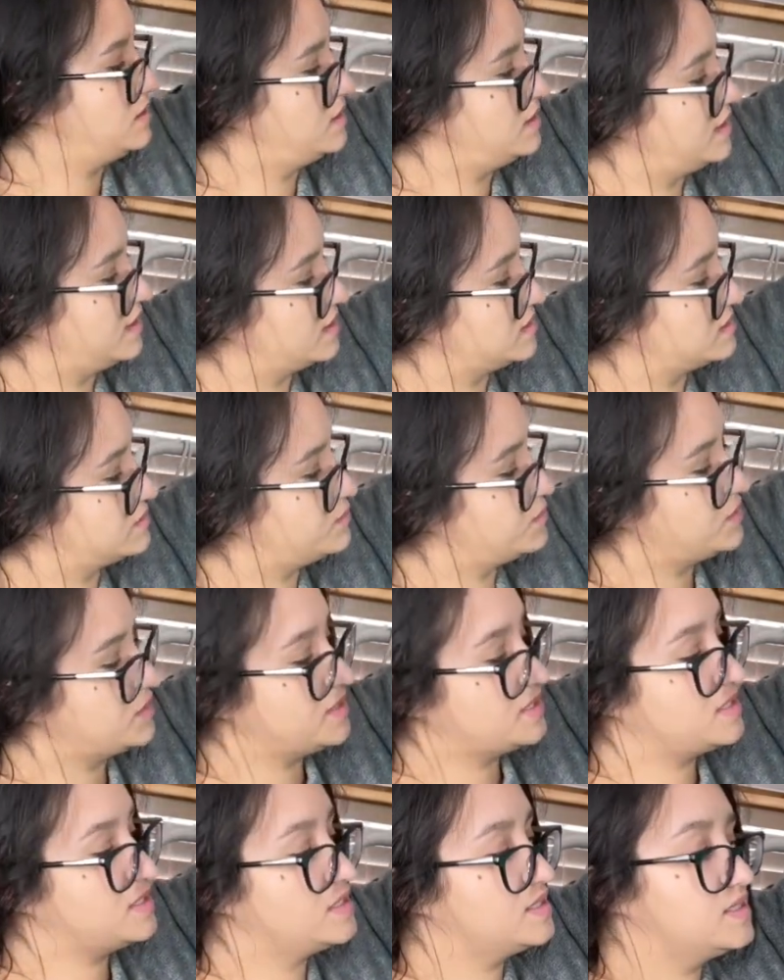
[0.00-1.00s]
Has
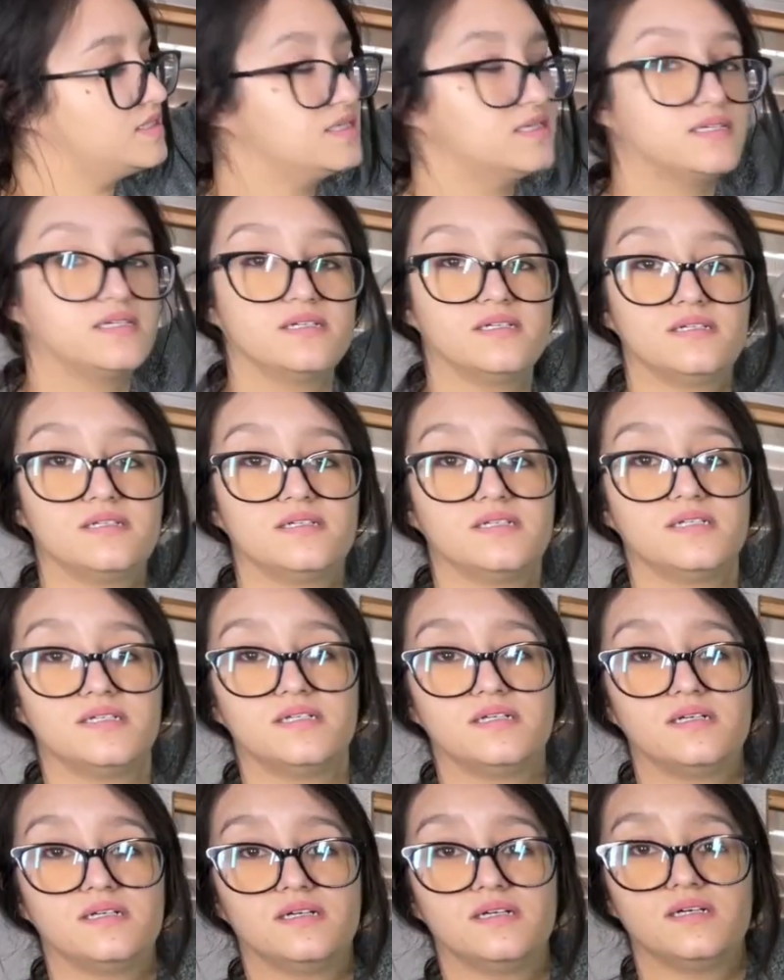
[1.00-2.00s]
pleated
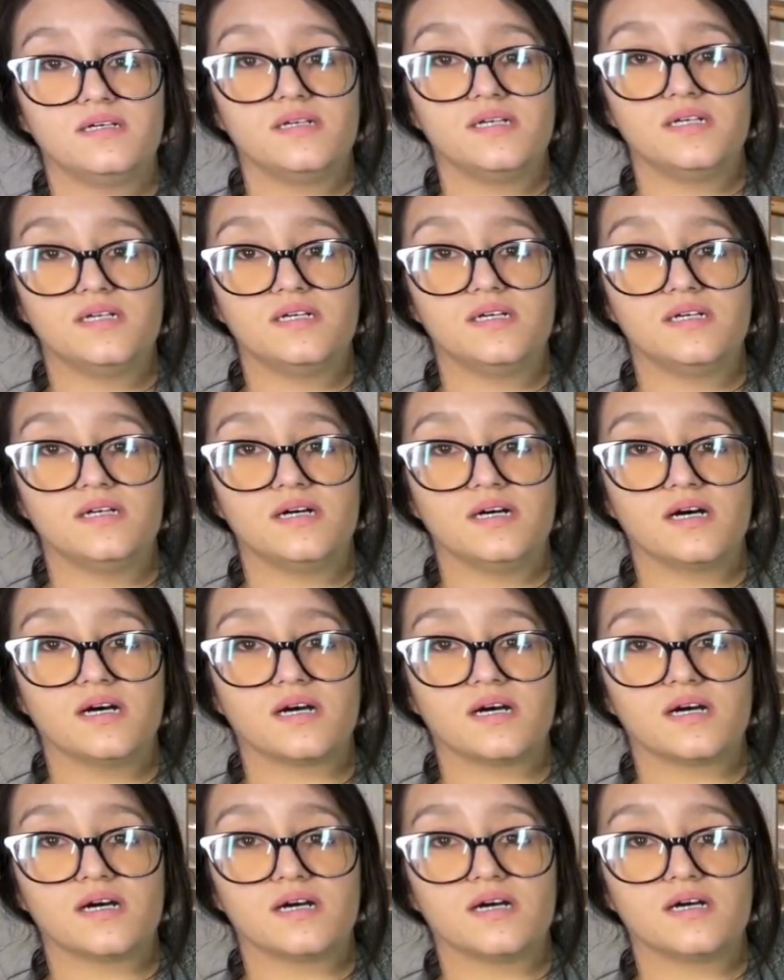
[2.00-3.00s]

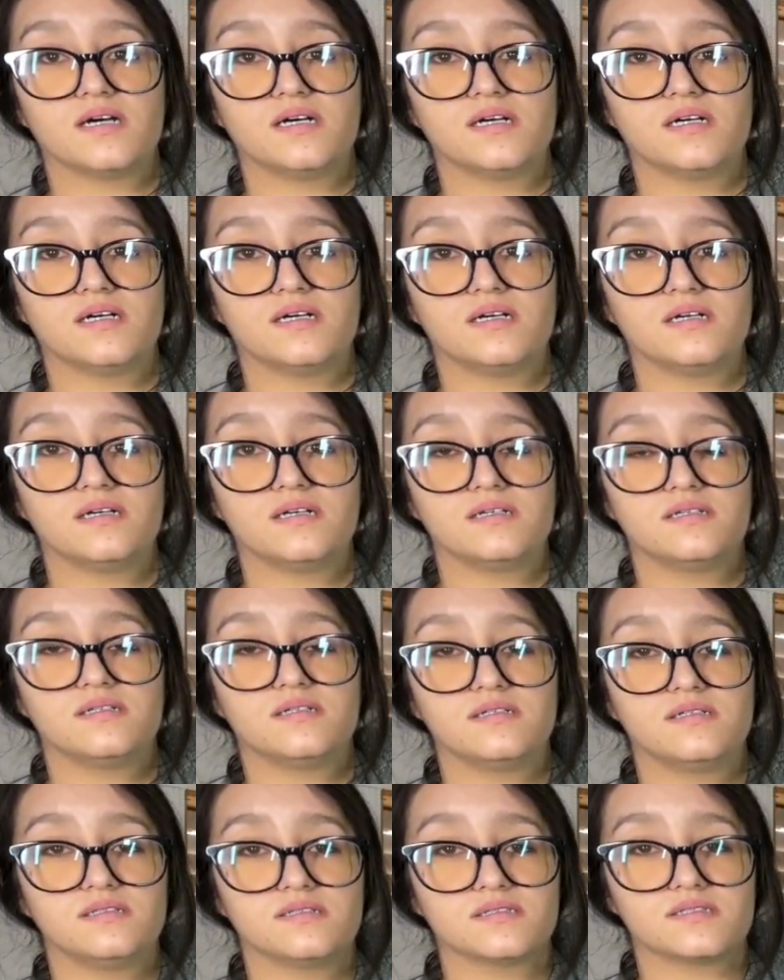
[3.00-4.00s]
uh,
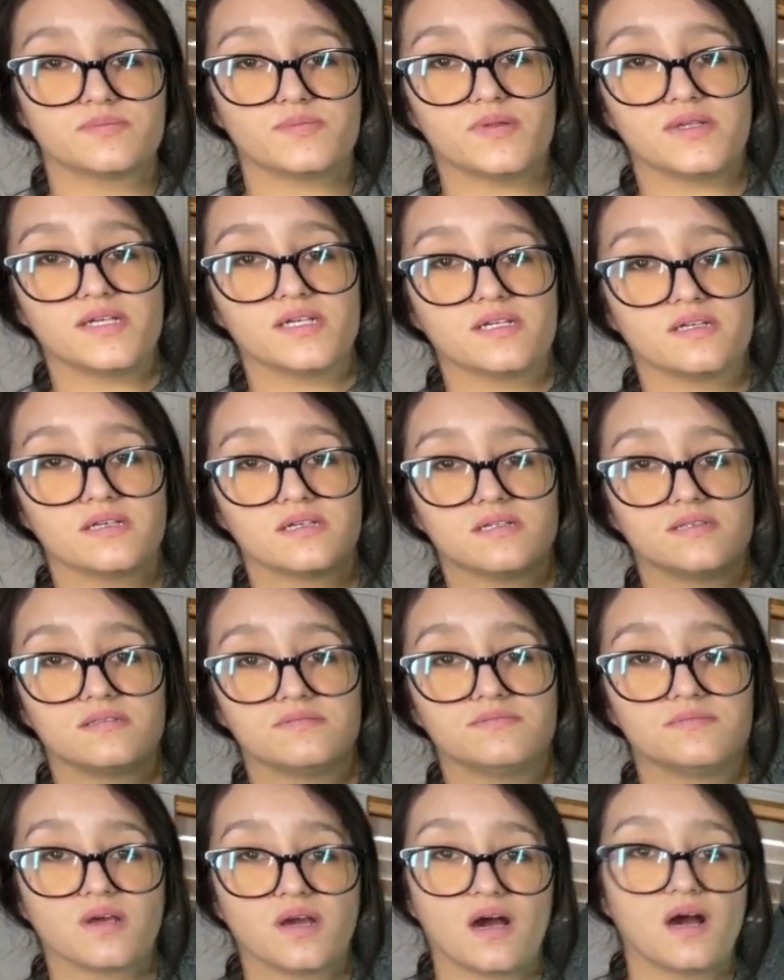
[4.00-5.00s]
it's pleated
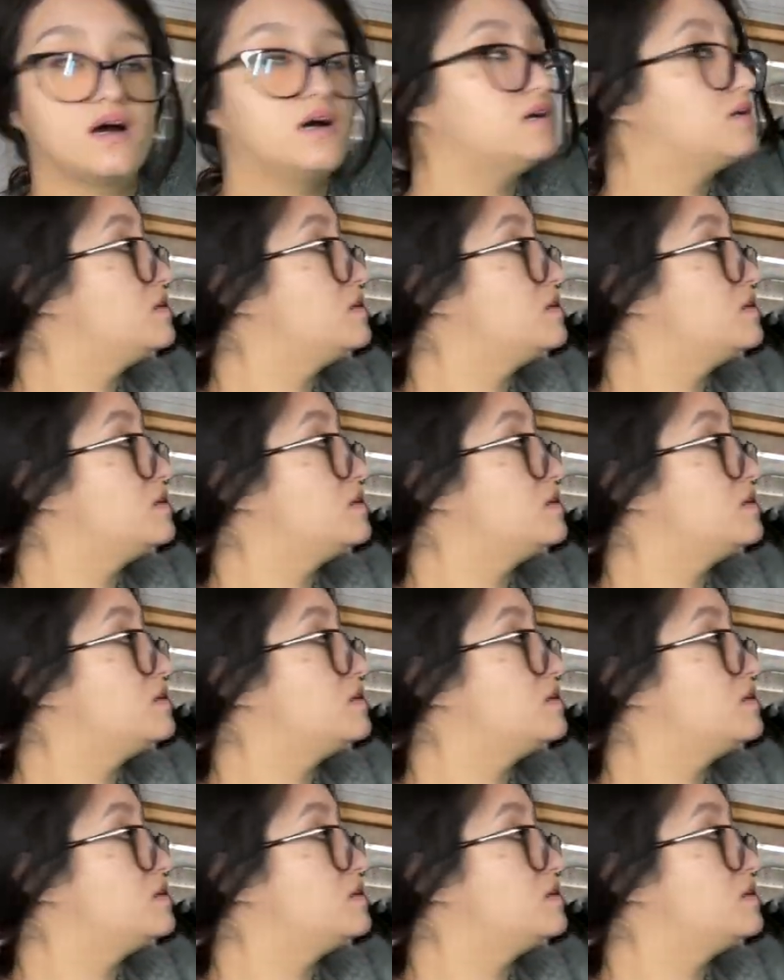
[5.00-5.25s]
Yeah.